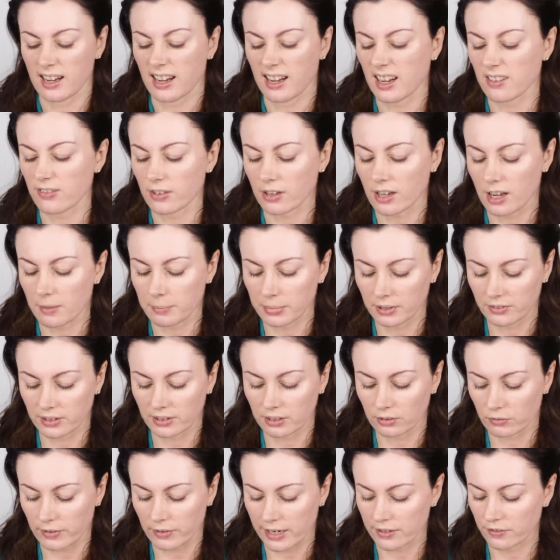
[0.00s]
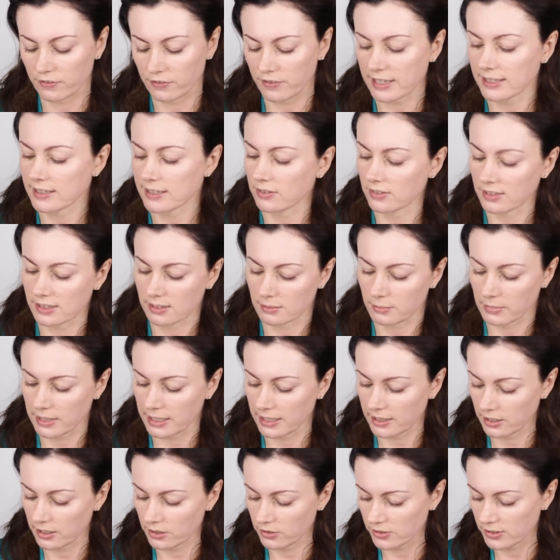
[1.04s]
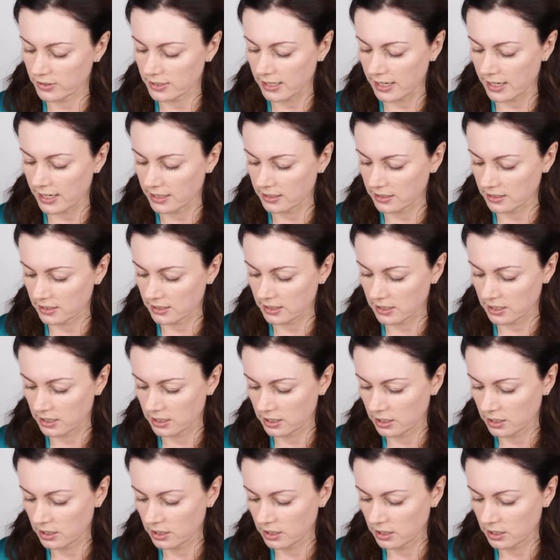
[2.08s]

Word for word: I have a couple of little red vessels on my nose, and